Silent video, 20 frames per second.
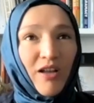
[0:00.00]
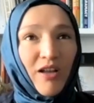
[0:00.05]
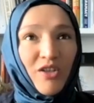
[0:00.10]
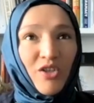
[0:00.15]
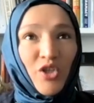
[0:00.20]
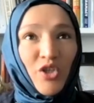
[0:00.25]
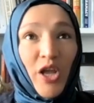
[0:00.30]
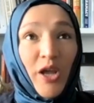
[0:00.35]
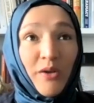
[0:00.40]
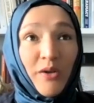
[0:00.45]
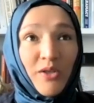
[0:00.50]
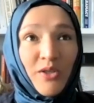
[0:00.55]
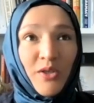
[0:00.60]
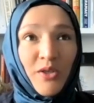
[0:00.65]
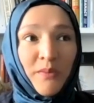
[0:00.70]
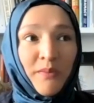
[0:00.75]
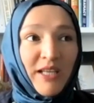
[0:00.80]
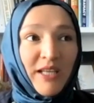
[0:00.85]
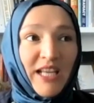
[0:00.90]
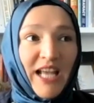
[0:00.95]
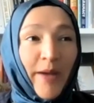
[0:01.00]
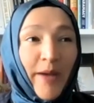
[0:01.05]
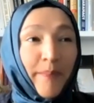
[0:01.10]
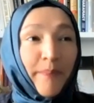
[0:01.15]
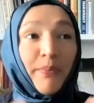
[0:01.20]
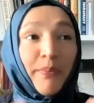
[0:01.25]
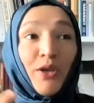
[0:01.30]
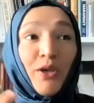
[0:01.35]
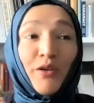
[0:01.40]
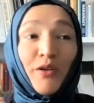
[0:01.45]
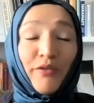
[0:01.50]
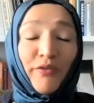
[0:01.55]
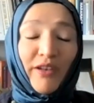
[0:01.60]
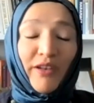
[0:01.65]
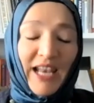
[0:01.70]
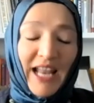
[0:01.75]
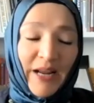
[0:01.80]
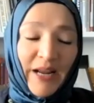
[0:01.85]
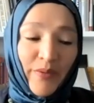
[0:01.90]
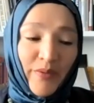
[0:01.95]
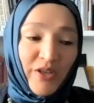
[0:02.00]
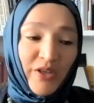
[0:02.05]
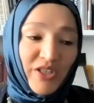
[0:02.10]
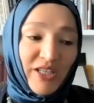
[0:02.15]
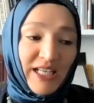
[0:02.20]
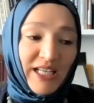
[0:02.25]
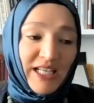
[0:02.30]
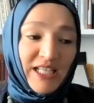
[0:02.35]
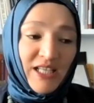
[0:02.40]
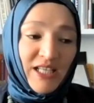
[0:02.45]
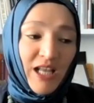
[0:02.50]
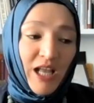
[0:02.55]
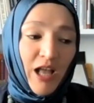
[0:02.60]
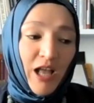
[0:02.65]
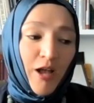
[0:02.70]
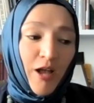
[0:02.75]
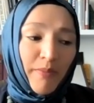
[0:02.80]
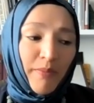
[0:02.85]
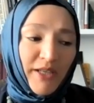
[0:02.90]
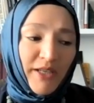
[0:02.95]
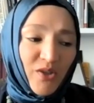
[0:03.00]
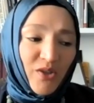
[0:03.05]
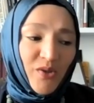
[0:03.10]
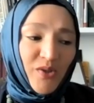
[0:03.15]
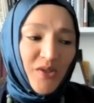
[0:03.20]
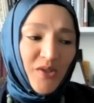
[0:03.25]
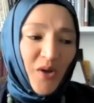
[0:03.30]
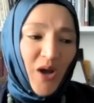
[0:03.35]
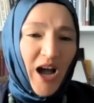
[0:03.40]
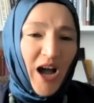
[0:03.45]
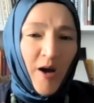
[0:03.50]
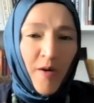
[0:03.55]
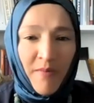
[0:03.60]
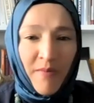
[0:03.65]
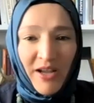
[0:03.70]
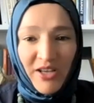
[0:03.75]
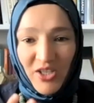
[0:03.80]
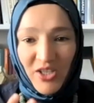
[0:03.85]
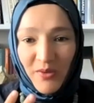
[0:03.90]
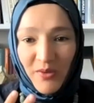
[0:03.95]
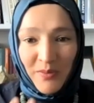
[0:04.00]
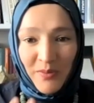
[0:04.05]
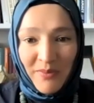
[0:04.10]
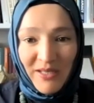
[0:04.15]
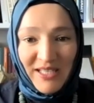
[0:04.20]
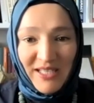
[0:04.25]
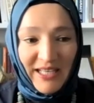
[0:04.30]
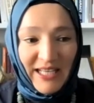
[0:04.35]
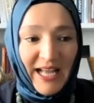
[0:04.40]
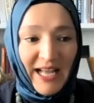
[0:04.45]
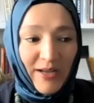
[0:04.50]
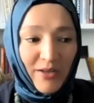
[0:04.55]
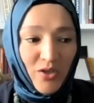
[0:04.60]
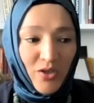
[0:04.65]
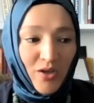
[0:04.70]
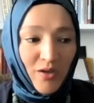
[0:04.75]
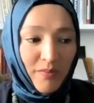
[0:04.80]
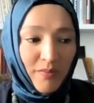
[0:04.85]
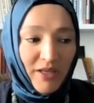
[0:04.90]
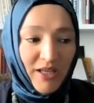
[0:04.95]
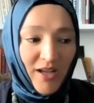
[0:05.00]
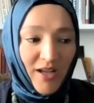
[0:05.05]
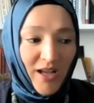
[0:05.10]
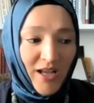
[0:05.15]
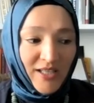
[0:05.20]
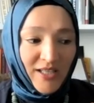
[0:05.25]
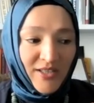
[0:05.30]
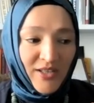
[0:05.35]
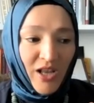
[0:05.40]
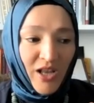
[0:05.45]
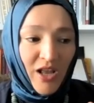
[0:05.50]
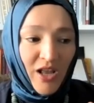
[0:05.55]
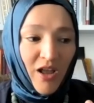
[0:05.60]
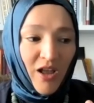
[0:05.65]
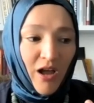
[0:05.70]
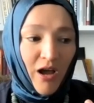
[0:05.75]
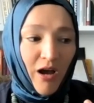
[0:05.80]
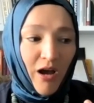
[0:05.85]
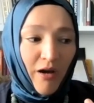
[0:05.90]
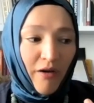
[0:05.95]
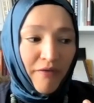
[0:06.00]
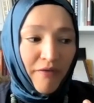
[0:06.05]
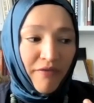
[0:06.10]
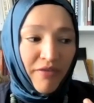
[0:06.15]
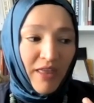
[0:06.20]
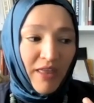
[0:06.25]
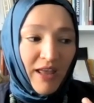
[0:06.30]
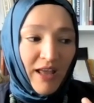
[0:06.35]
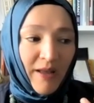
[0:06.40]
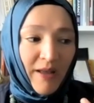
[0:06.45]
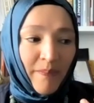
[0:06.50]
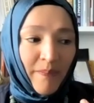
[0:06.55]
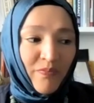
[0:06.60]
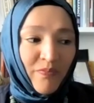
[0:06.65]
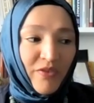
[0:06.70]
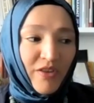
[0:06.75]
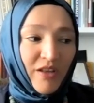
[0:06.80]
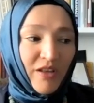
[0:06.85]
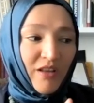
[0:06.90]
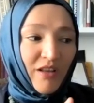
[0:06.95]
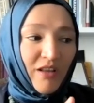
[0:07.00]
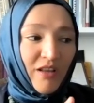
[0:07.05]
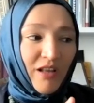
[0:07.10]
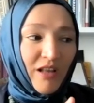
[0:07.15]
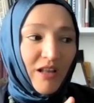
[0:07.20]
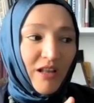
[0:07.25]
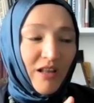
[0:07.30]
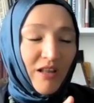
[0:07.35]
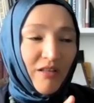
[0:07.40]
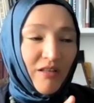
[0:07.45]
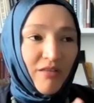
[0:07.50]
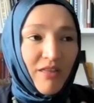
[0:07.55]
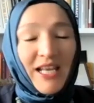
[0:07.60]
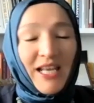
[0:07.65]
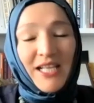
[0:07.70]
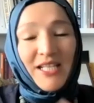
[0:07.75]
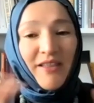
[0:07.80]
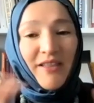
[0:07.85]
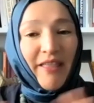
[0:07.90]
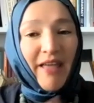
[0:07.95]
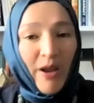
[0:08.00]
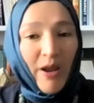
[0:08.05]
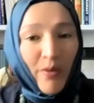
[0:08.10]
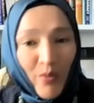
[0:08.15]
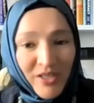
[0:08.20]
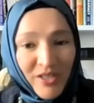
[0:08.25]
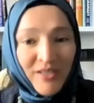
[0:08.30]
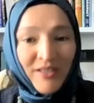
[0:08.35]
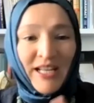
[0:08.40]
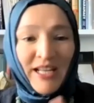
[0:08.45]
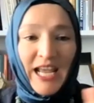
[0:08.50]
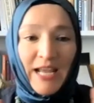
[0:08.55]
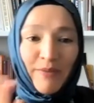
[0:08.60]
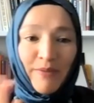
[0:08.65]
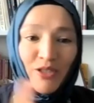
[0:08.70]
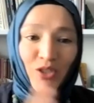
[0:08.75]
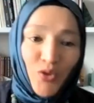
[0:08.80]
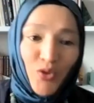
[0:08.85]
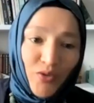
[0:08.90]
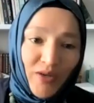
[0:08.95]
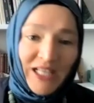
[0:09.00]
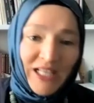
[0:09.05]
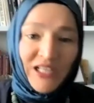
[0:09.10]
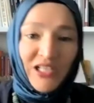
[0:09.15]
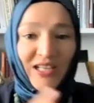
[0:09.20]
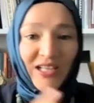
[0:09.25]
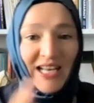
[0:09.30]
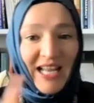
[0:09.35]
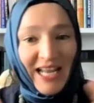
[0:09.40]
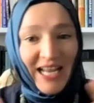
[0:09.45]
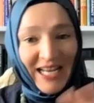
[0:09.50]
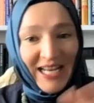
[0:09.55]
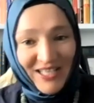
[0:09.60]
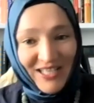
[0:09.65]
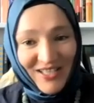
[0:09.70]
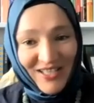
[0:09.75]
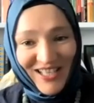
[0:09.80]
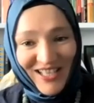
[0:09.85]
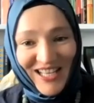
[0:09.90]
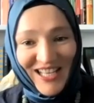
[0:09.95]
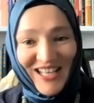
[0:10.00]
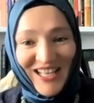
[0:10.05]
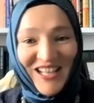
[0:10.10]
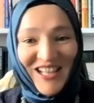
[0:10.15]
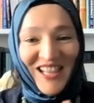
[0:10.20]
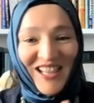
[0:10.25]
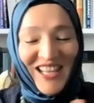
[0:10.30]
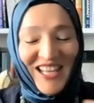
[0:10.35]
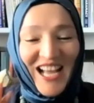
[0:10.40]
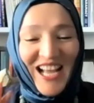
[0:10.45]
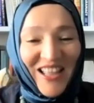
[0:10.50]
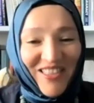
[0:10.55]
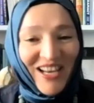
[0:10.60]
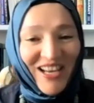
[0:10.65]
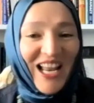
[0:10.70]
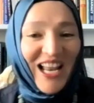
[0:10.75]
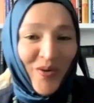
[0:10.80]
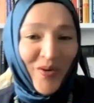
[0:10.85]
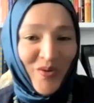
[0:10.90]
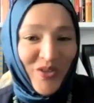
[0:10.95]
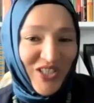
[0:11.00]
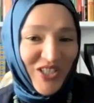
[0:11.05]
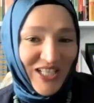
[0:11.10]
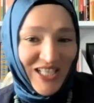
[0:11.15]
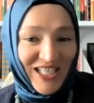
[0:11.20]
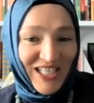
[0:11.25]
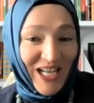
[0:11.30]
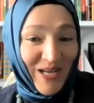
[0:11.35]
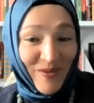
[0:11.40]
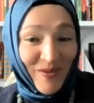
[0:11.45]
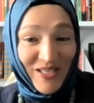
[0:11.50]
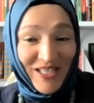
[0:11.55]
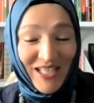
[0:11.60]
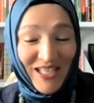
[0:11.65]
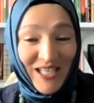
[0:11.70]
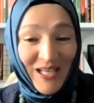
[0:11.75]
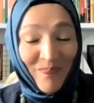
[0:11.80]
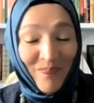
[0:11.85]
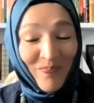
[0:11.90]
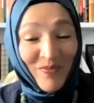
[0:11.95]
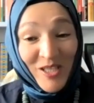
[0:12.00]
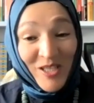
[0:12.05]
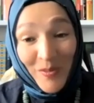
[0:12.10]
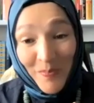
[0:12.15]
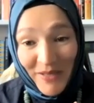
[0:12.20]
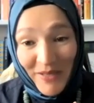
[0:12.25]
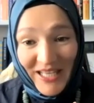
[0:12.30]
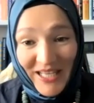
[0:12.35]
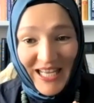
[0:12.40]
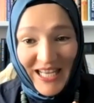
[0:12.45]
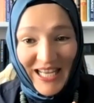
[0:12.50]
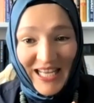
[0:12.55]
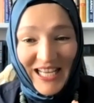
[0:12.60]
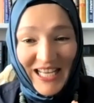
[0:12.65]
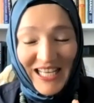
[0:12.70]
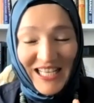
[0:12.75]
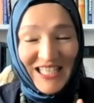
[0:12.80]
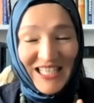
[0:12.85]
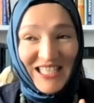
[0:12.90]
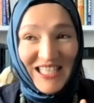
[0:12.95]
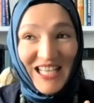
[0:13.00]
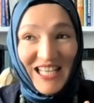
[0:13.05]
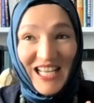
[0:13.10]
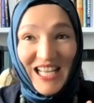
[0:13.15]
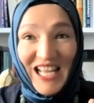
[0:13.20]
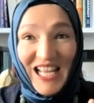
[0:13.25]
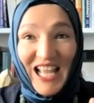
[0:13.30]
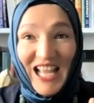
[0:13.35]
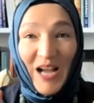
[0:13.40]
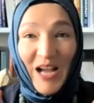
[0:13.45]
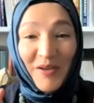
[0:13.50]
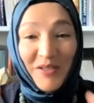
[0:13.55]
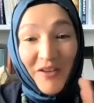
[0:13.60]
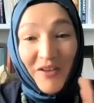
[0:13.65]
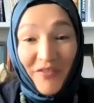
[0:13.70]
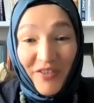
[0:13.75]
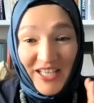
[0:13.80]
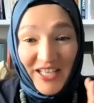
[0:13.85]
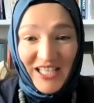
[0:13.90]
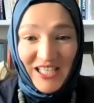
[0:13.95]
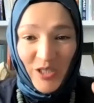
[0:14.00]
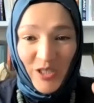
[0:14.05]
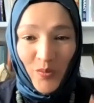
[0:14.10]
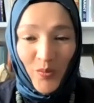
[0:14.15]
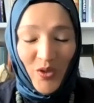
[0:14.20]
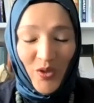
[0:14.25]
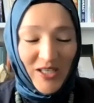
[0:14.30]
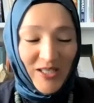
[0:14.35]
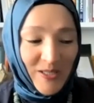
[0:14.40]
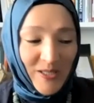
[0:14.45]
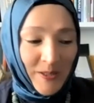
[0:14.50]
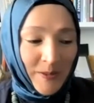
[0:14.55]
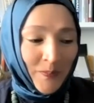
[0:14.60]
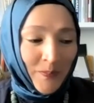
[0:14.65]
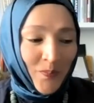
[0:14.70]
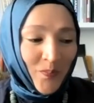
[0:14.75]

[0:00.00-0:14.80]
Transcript: showed to me how beautiful language is, but also how much I was missing out on because of the things that I wasn't able to translate in the other languages I was speaking, and how difficult it was